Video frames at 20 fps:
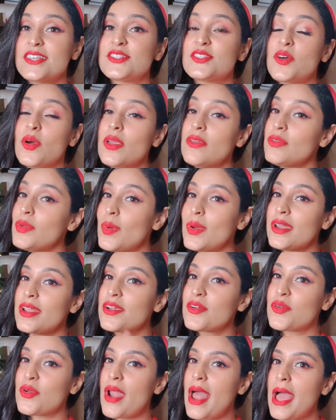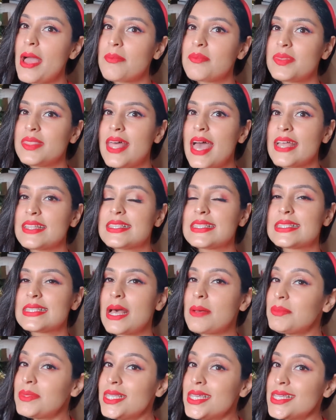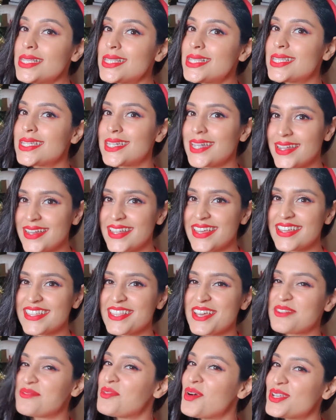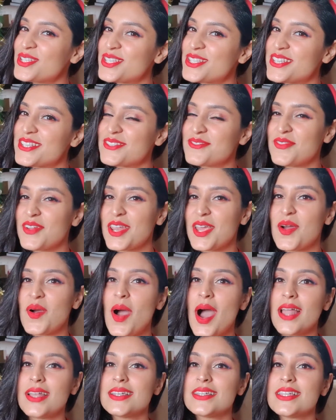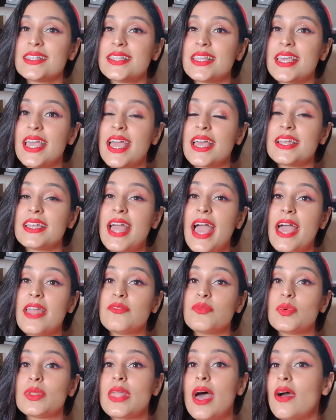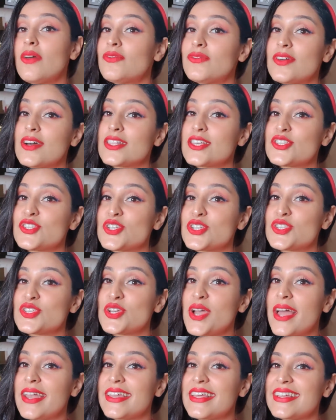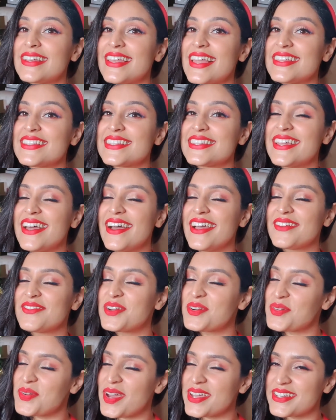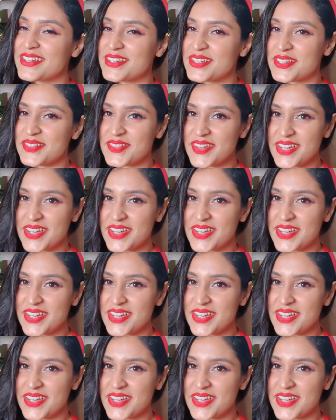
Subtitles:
So if you want to grab that something stunning, then watch this video until the end, and without further chit-chatting, let's dive right into the